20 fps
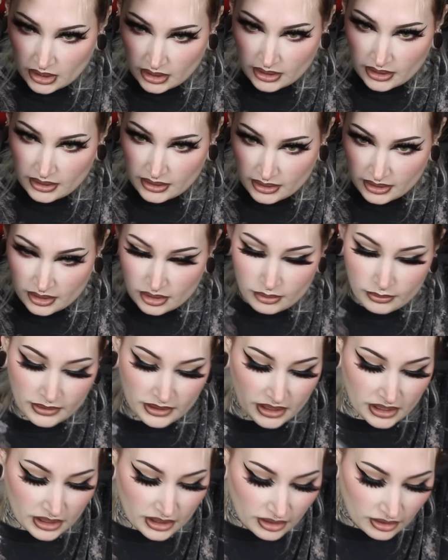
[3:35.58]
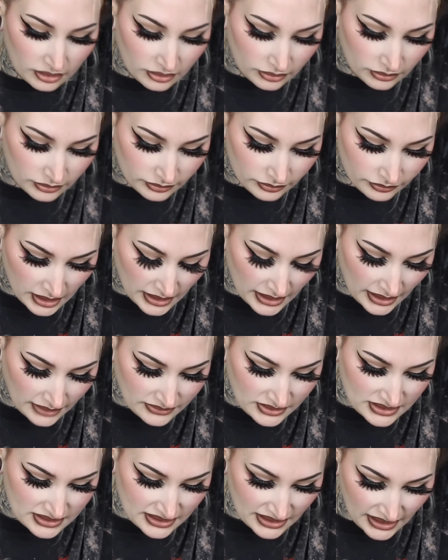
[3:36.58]
Okay, here we go. I have
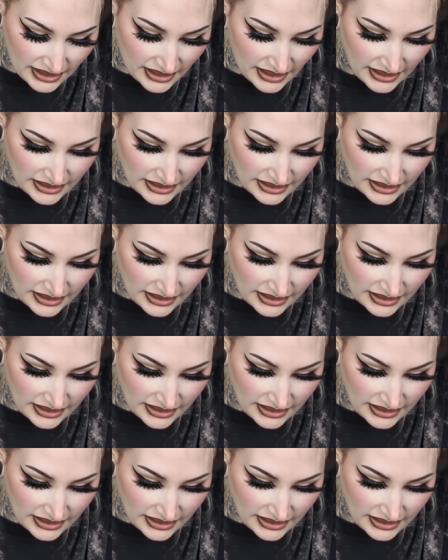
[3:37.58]
to say,